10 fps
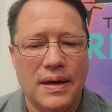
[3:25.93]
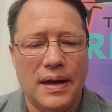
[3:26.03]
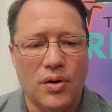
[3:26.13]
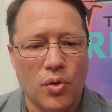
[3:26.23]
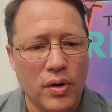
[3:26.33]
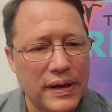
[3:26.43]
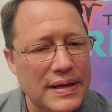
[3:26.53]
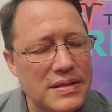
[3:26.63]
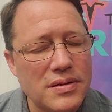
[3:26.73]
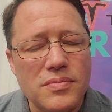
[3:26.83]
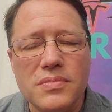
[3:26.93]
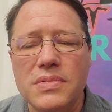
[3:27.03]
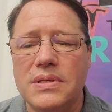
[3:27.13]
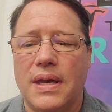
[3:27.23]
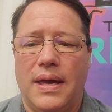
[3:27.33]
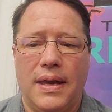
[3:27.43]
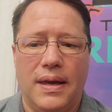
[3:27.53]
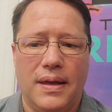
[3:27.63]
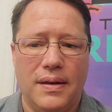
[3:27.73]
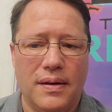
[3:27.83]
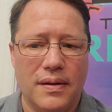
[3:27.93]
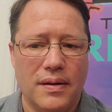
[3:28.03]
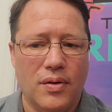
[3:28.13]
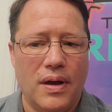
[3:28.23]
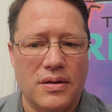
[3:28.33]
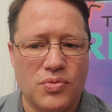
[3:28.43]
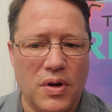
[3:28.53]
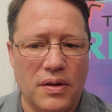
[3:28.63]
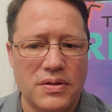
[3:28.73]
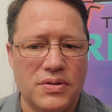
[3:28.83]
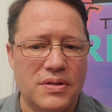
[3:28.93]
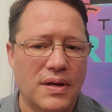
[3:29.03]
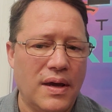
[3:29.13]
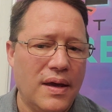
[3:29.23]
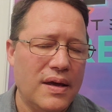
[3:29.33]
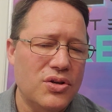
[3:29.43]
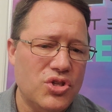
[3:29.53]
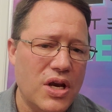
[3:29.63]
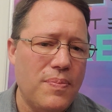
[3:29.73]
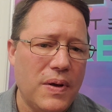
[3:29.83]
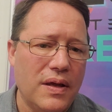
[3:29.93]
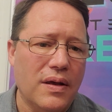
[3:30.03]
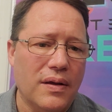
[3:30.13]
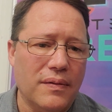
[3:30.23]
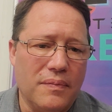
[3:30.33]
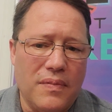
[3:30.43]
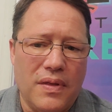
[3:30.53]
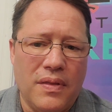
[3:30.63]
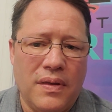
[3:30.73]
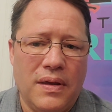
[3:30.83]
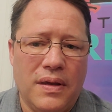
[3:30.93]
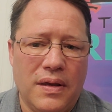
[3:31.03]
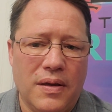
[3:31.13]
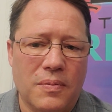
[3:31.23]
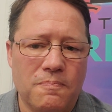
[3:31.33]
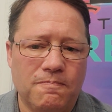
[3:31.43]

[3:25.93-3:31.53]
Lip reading: and organisms, and as well as shaping the